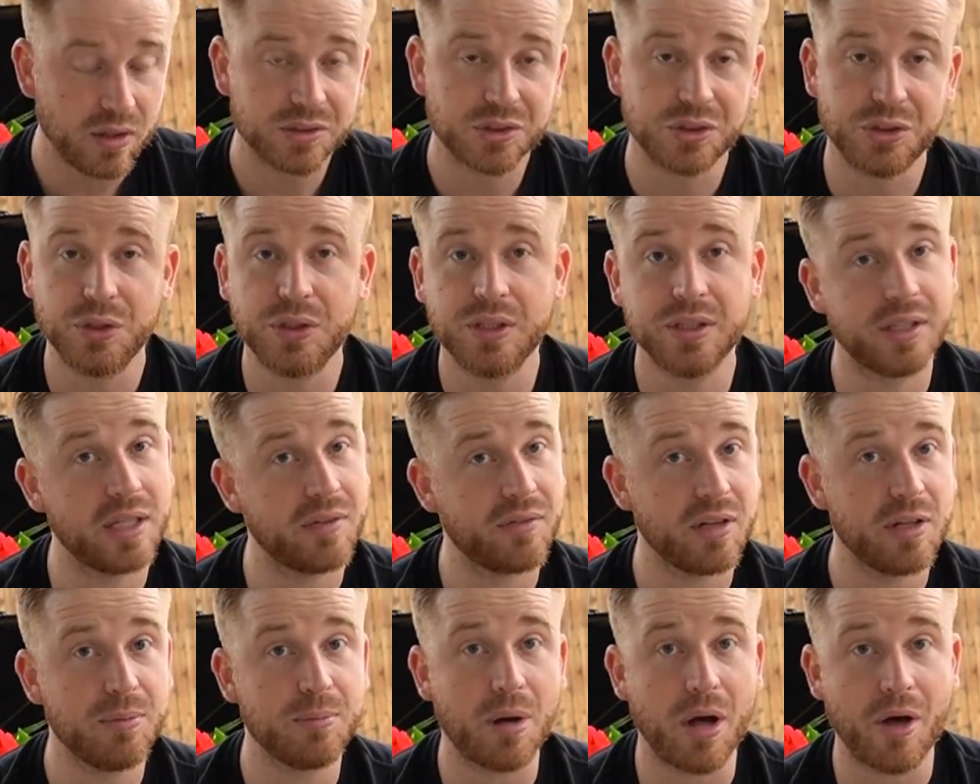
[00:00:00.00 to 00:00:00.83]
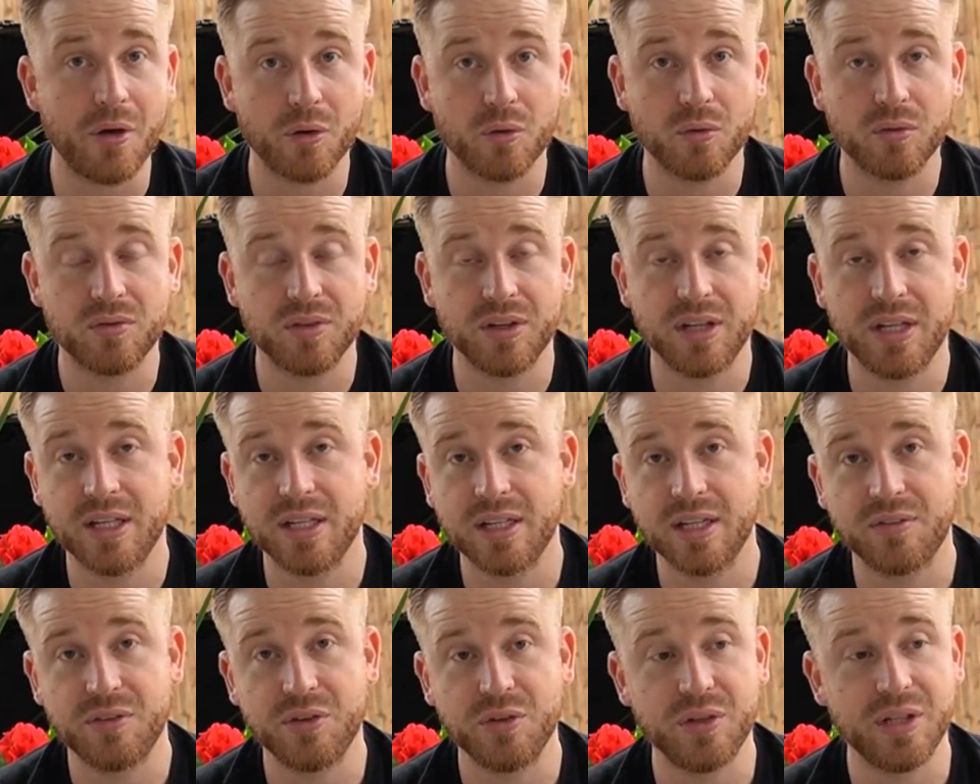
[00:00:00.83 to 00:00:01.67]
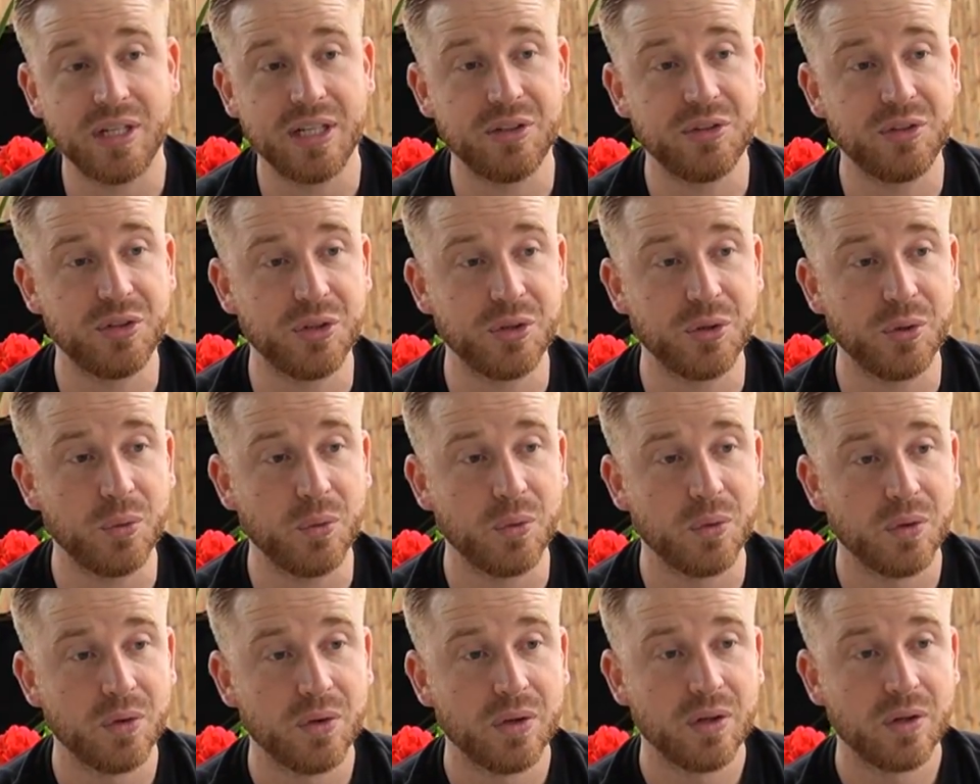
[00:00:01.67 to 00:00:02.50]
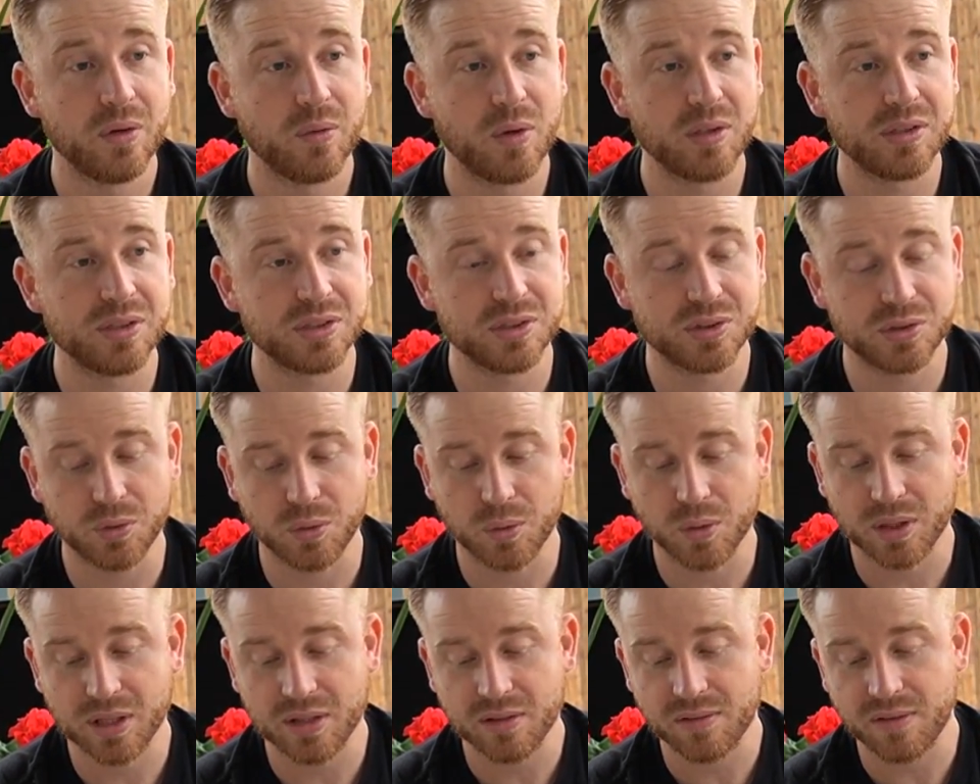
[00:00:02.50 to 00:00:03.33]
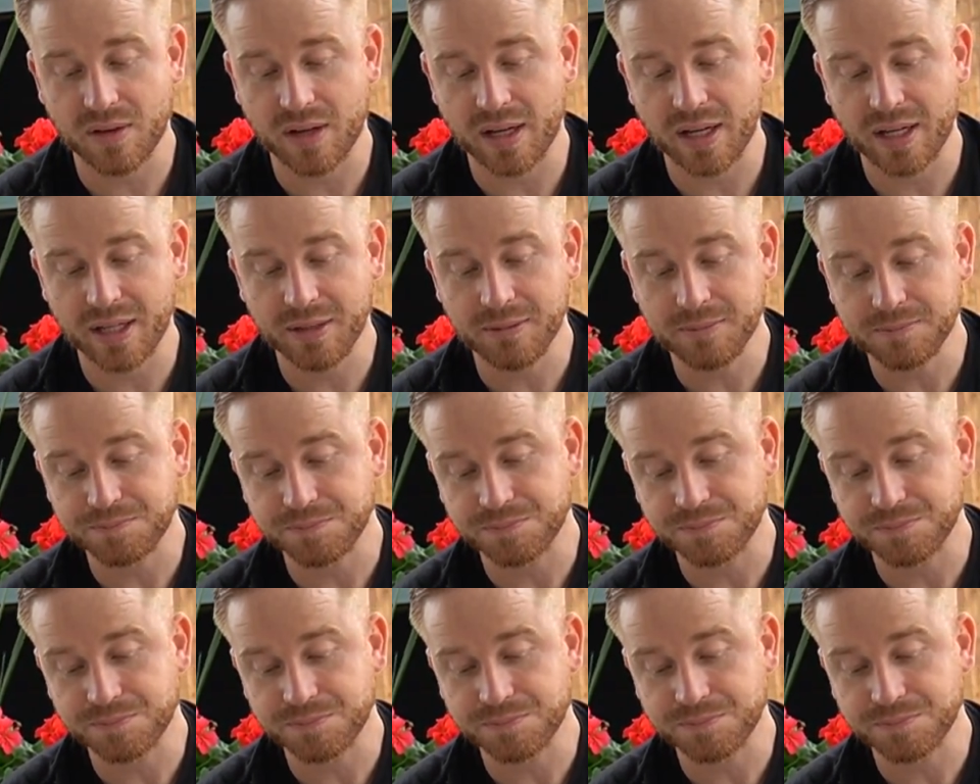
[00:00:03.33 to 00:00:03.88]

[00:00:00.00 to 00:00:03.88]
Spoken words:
So you can definitely bottle feed if you need to, which is totally fine.